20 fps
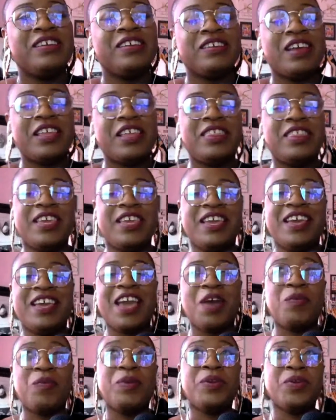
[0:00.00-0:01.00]
I think
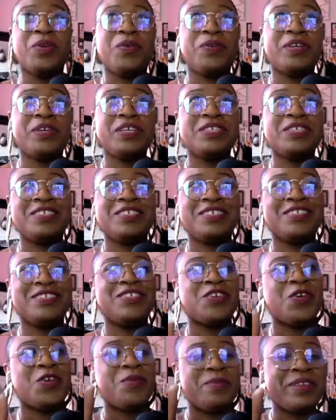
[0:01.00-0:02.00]
I would notice
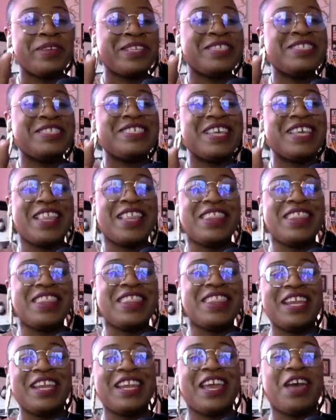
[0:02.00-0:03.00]
sermons and
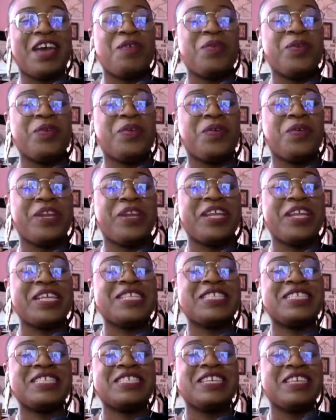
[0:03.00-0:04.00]
then I would
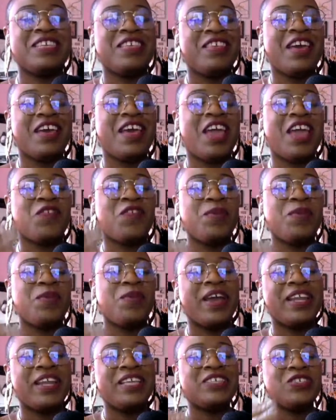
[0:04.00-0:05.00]
notice that
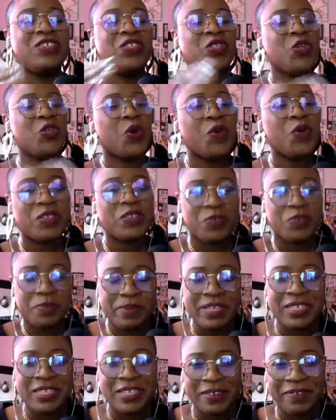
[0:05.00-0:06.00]
everybody's stories would
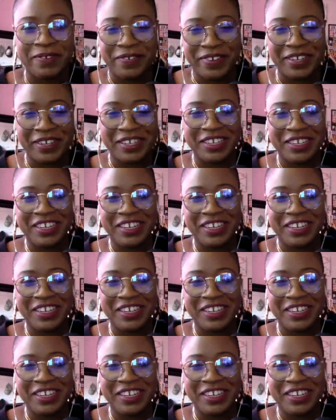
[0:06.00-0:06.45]
be different.